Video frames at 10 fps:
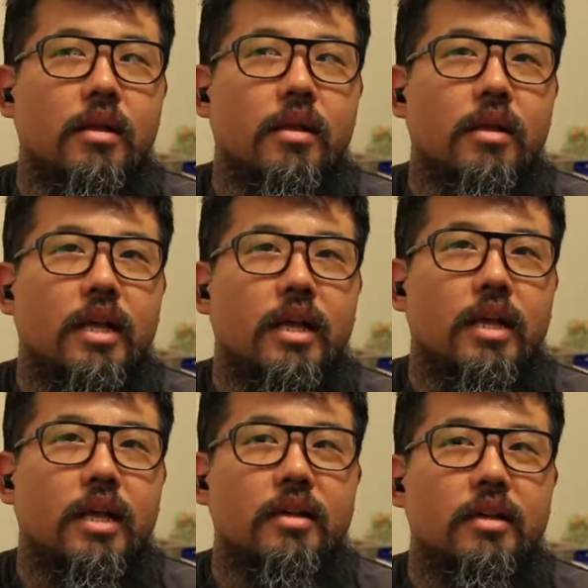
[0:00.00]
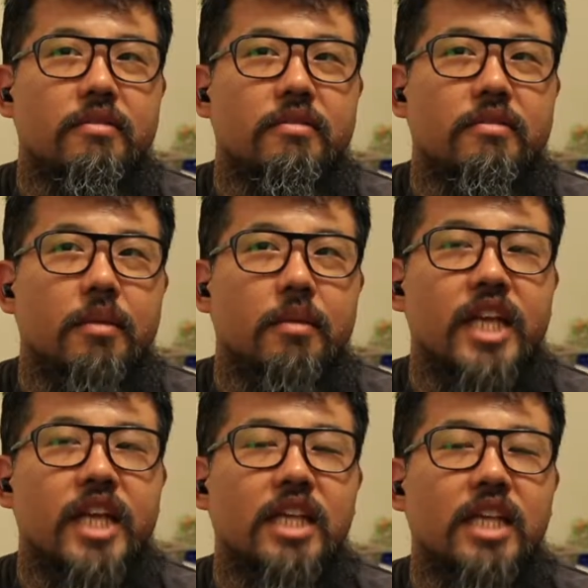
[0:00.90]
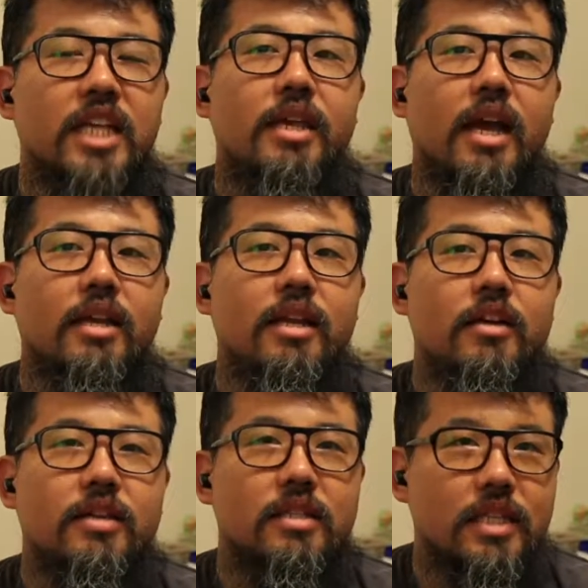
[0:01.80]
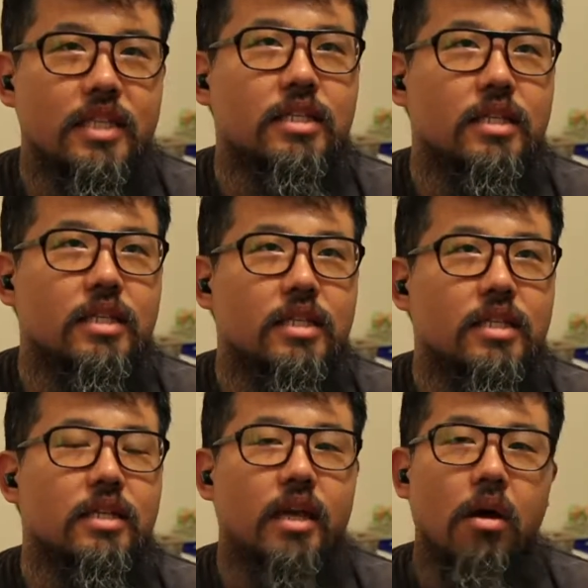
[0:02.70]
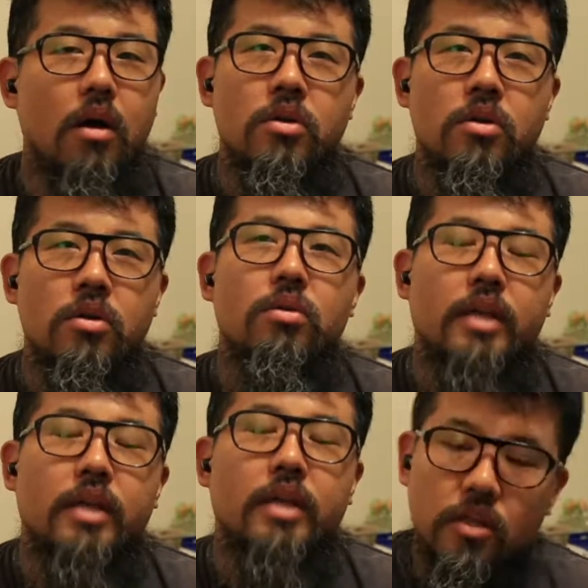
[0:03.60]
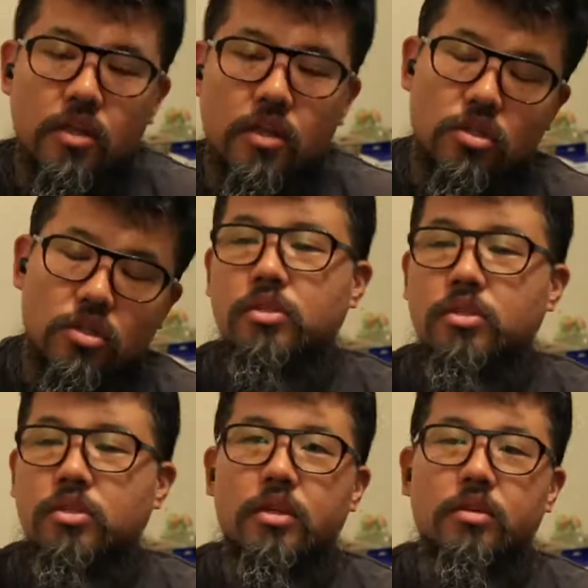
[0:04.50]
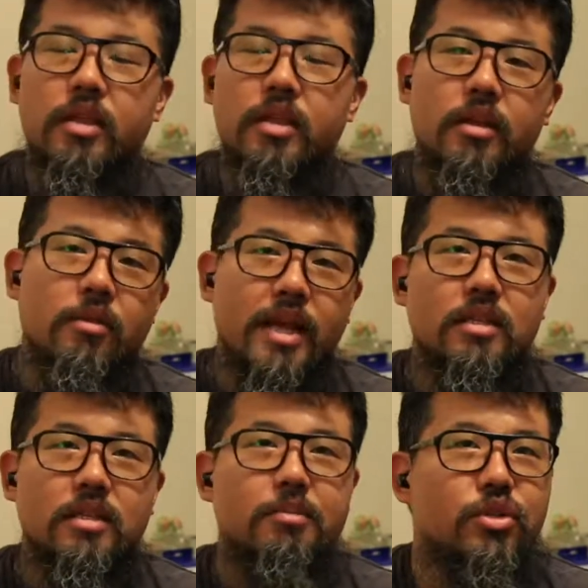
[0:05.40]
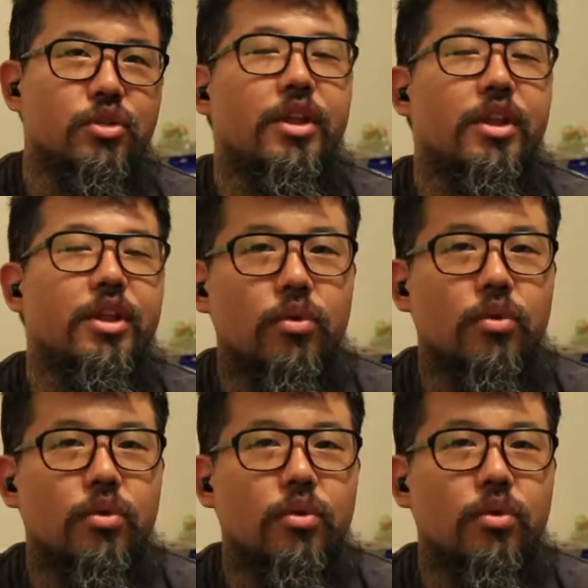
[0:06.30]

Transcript: kind of obsessed with the idea of consensus, and say, oh no, like so and so, they basically majority rule.